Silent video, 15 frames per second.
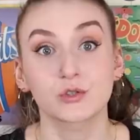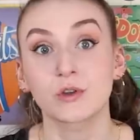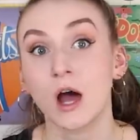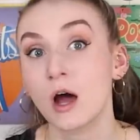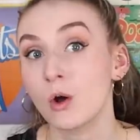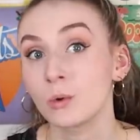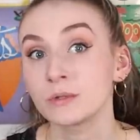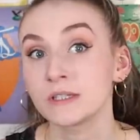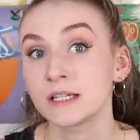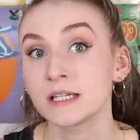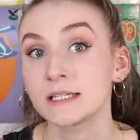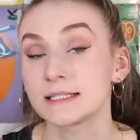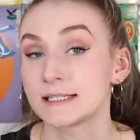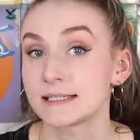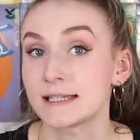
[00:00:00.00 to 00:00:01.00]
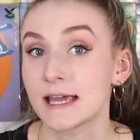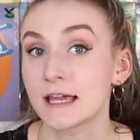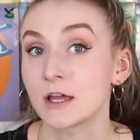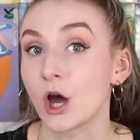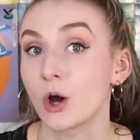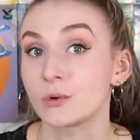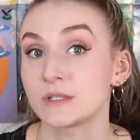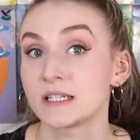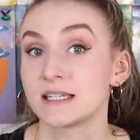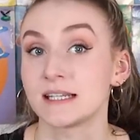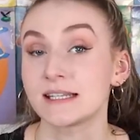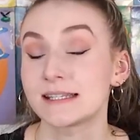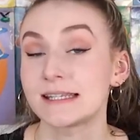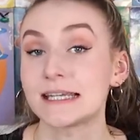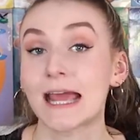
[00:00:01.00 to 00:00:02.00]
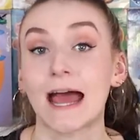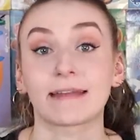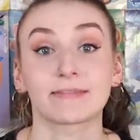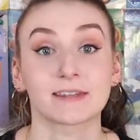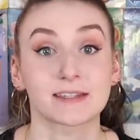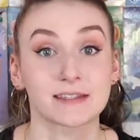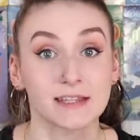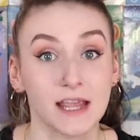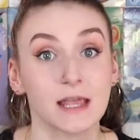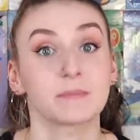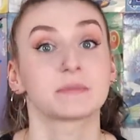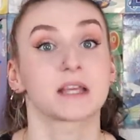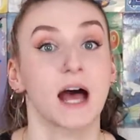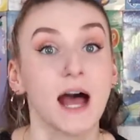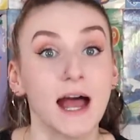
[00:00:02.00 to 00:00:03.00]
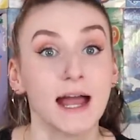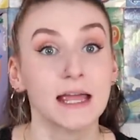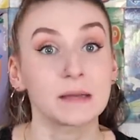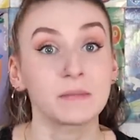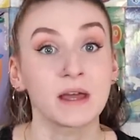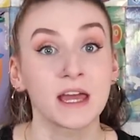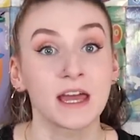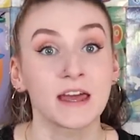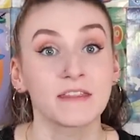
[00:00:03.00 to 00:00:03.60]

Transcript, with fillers: So not only did they go to Disney at the same time,